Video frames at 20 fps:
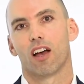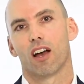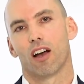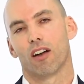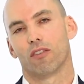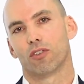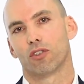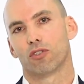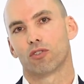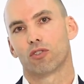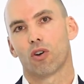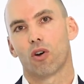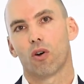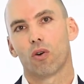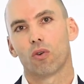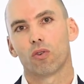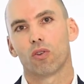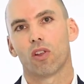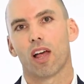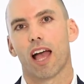of your
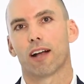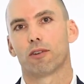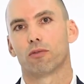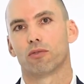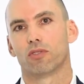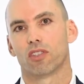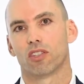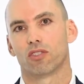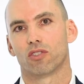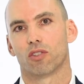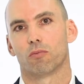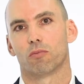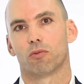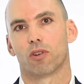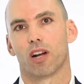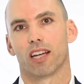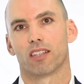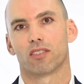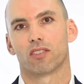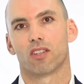total acquisition
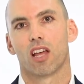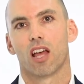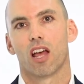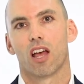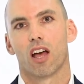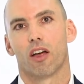price,